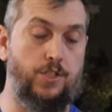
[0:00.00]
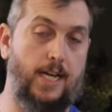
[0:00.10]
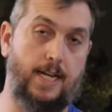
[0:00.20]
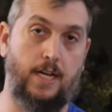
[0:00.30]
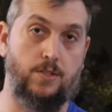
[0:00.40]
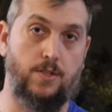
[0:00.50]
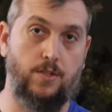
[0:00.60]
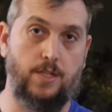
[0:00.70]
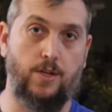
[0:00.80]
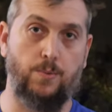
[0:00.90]
check how
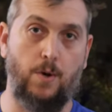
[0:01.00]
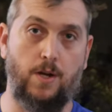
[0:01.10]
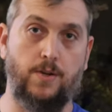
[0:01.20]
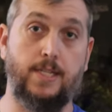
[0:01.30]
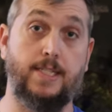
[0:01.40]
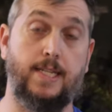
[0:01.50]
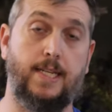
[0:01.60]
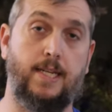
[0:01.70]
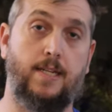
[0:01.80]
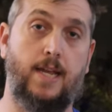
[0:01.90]
salty your water is and
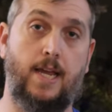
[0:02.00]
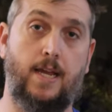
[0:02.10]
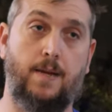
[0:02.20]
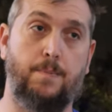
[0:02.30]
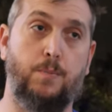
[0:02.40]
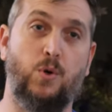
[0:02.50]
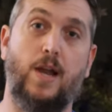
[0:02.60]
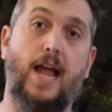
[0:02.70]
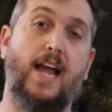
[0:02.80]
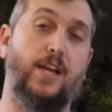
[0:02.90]
get a
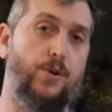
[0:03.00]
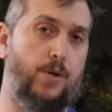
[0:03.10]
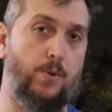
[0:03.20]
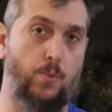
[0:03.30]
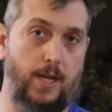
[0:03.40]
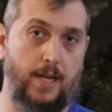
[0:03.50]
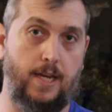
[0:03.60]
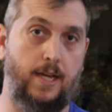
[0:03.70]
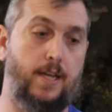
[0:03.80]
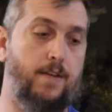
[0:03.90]
more accurate
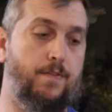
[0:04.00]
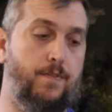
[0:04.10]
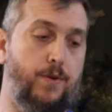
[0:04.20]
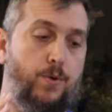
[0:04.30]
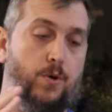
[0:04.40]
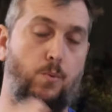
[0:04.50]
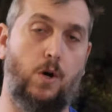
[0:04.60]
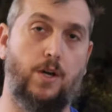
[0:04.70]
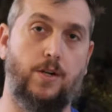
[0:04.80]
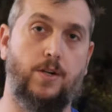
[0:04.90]
reading if your
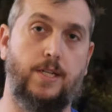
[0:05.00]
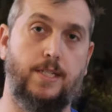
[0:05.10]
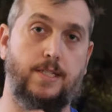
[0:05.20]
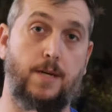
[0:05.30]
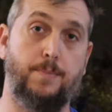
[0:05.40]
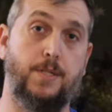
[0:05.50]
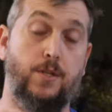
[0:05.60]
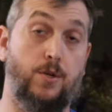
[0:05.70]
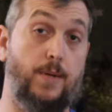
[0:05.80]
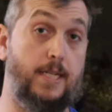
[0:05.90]
water is up to
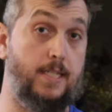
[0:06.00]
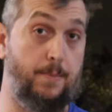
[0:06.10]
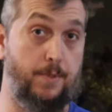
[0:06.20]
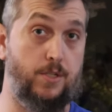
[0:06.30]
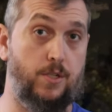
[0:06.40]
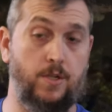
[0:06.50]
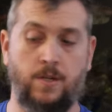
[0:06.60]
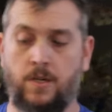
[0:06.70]
the correct temperature.